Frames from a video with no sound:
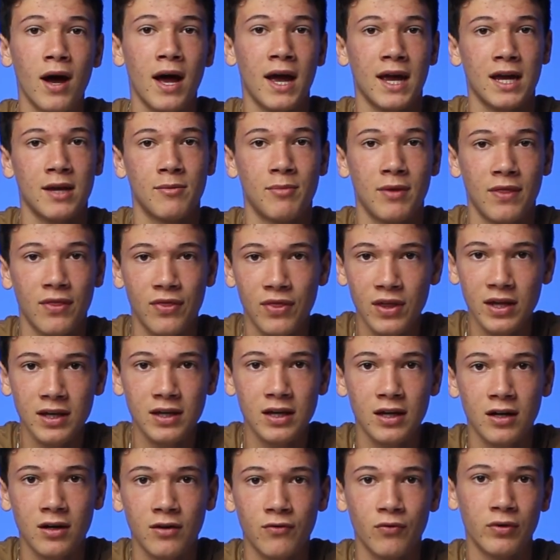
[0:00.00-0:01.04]
I had been
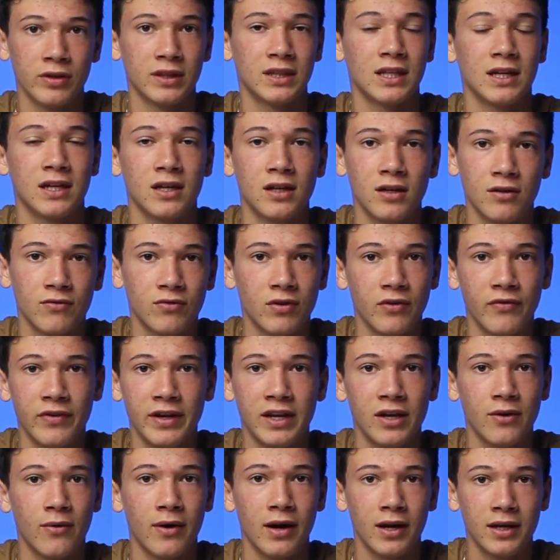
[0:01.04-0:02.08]
thinking of when thinking of the
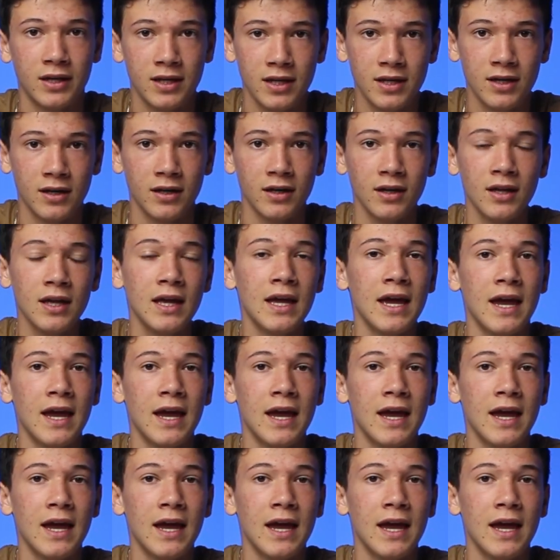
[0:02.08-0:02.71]
video idea